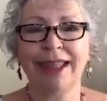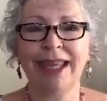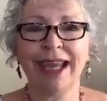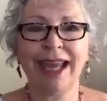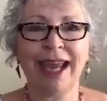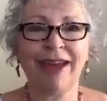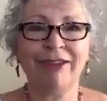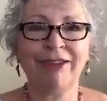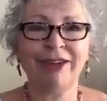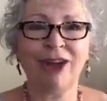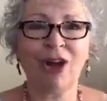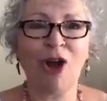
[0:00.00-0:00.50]
They
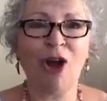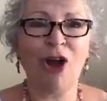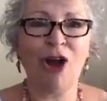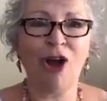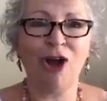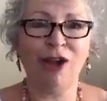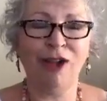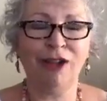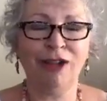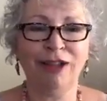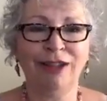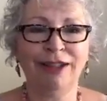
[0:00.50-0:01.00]
have it
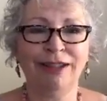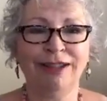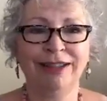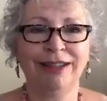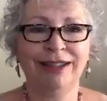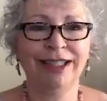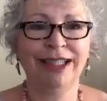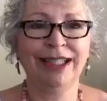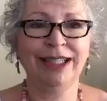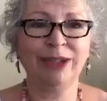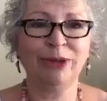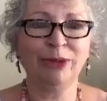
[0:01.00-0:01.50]
all,
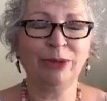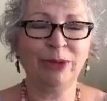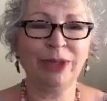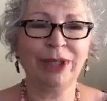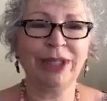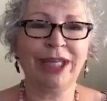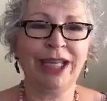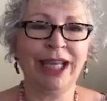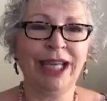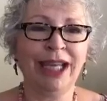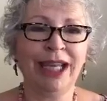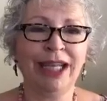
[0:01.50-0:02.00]
you know,
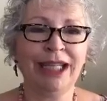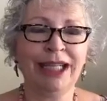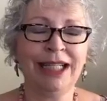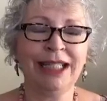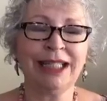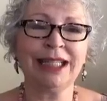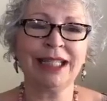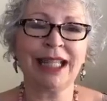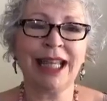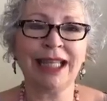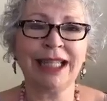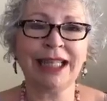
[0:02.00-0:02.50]
within.
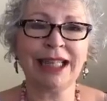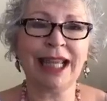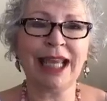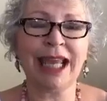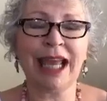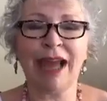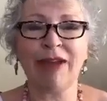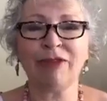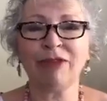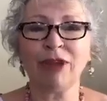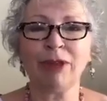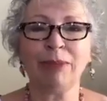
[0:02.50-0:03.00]
It's like they
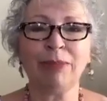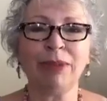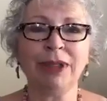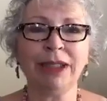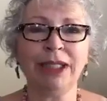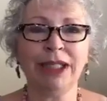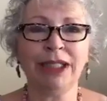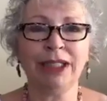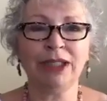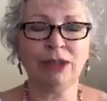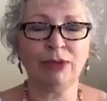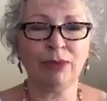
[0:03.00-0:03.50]
have
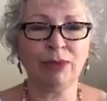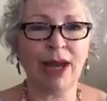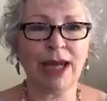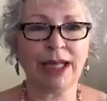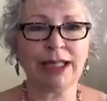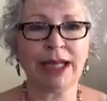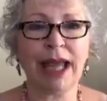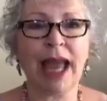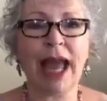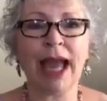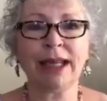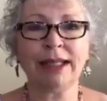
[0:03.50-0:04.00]
complete
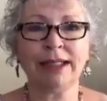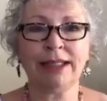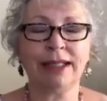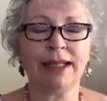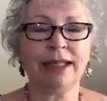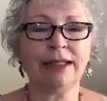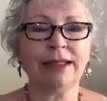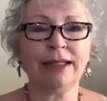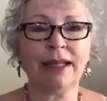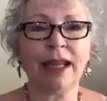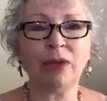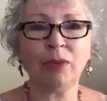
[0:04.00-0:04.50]
direct
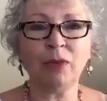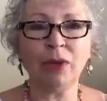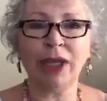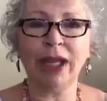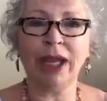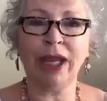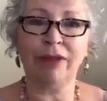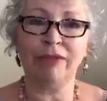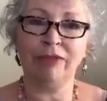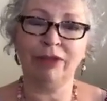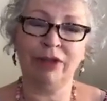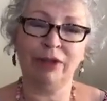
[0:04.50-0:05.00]
access. And
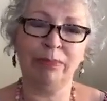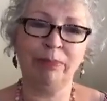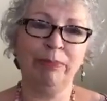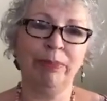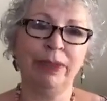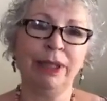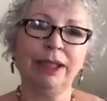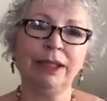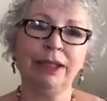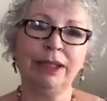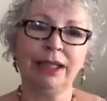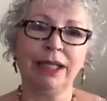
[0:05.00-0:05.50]
we have the
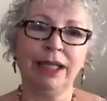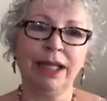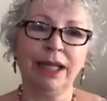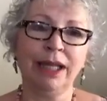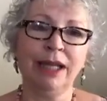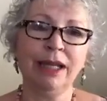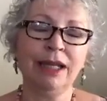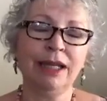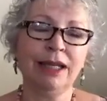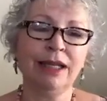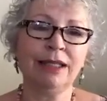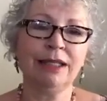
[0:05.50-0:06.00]

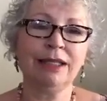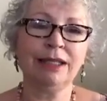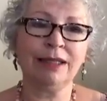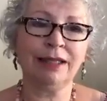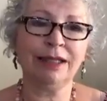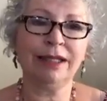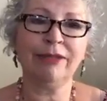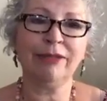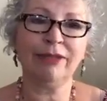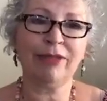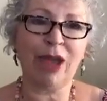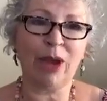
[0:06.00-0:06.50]
ability to
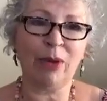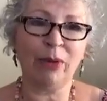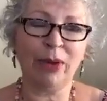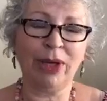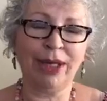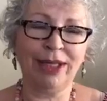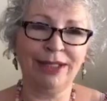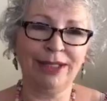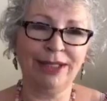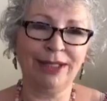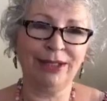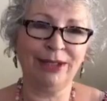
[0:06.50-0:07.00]
live that
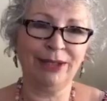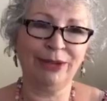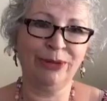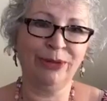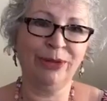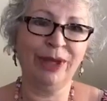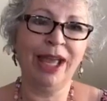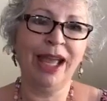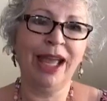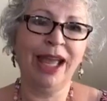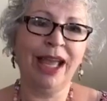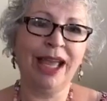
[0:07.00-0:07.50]
way
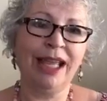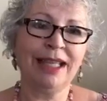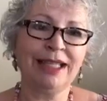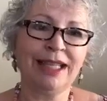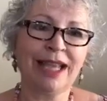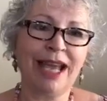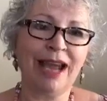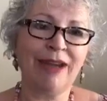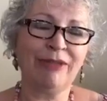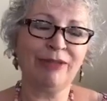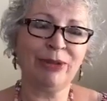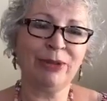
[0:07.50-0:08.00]
too, and
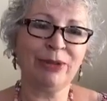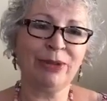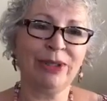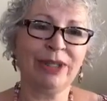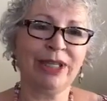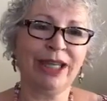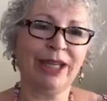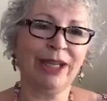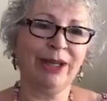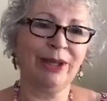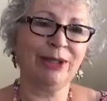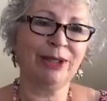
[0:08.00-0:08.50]
to have those
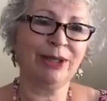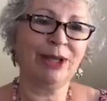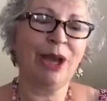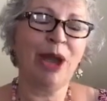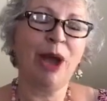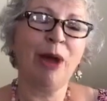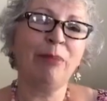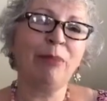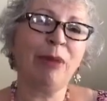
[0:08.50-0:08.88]
skills.